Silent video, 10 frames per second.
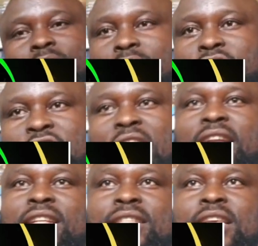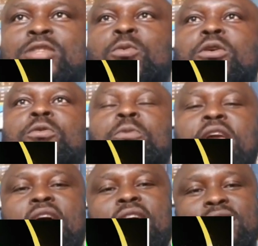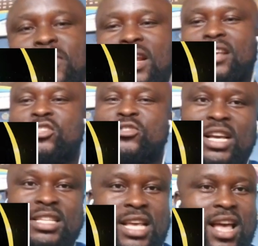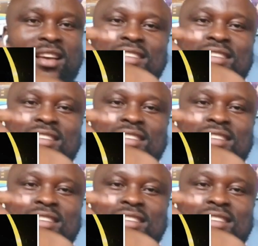A child that says want to wear his father's trouser,